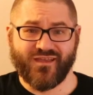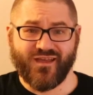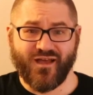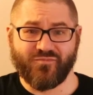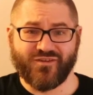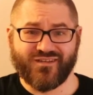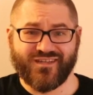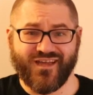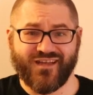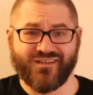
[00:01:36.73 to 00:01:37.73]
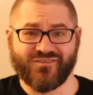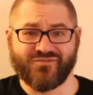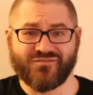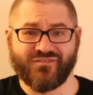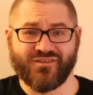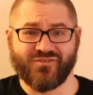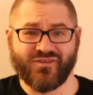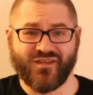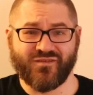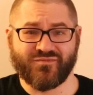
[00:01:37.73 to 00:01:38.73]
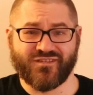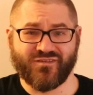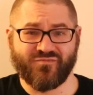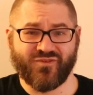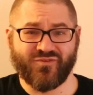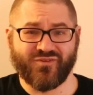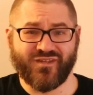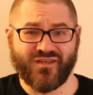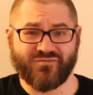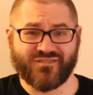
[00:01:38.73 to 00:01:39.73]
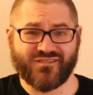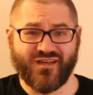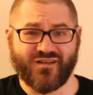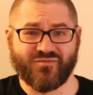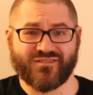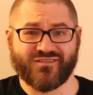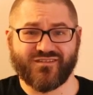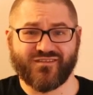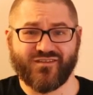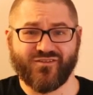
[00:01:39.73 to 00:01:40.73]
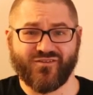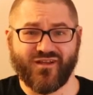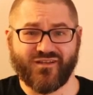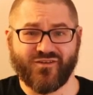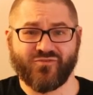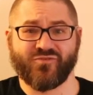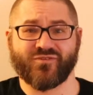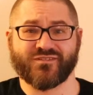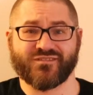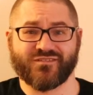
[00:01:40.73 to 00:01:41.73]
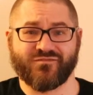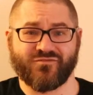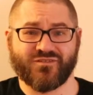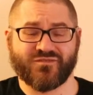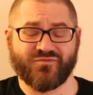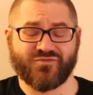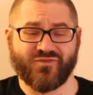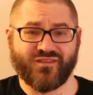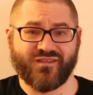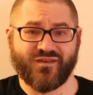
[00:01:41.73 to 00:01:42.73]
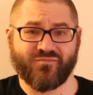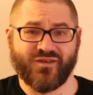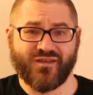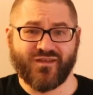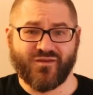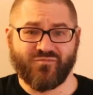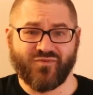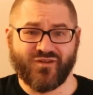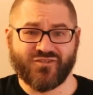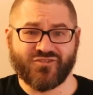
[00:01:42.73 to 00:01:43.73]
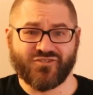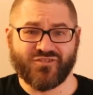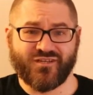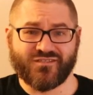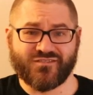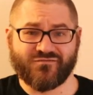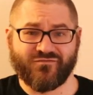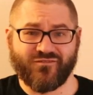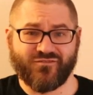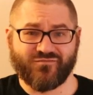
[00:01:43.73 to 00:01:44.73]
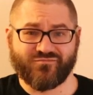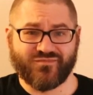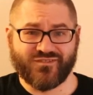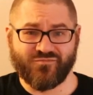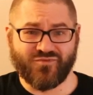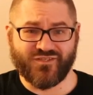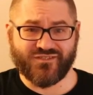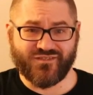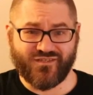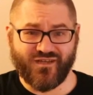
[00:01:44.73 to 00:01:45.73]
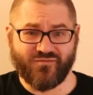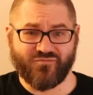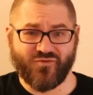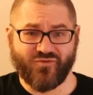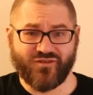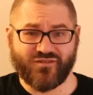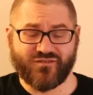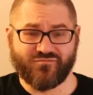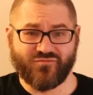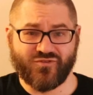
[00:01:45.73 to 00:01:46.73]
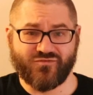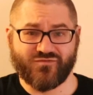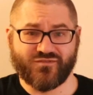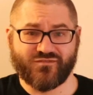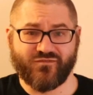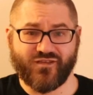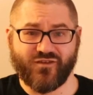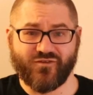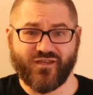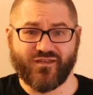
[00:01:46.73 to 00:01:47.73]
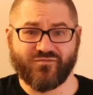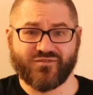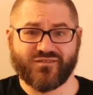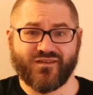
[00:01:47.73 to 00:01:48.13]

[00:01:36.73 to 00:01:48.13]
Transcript: I'm going to kind of use video games and computer games synonymously here. I know there is a difference between them, but just for simplicity, I'm going to use video games.